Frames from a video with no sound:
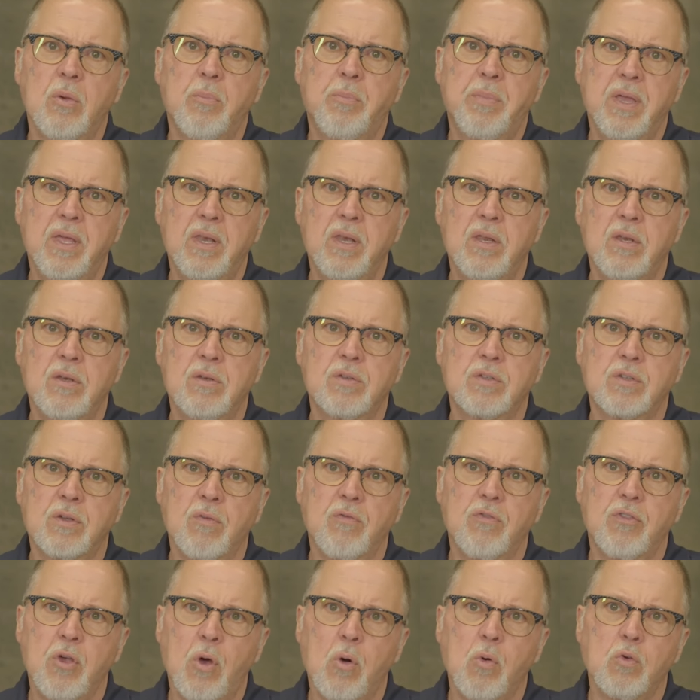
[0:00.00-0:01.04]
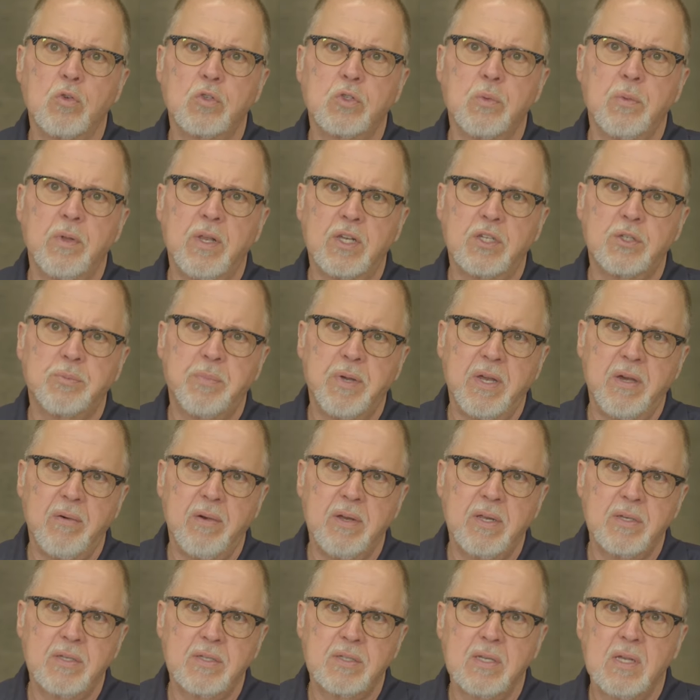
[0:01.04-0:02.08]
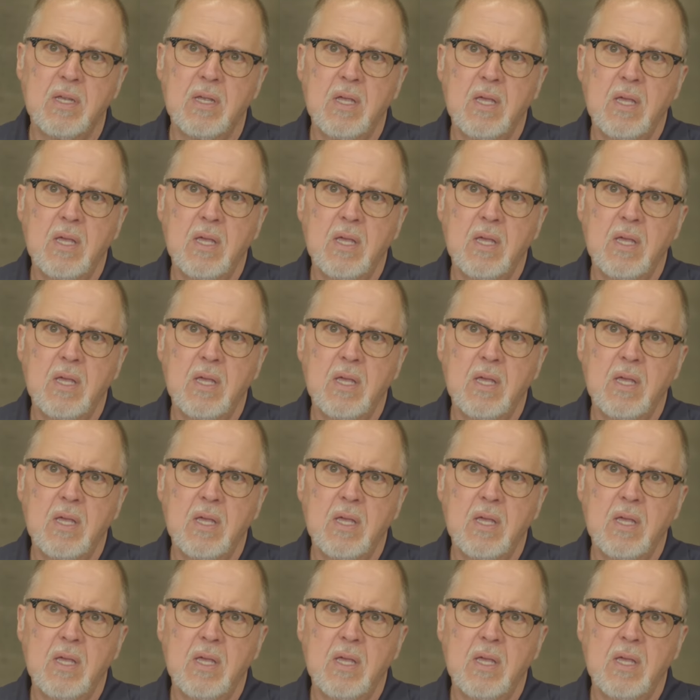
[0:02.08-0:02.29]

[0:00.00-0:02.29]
opinions of those with experience,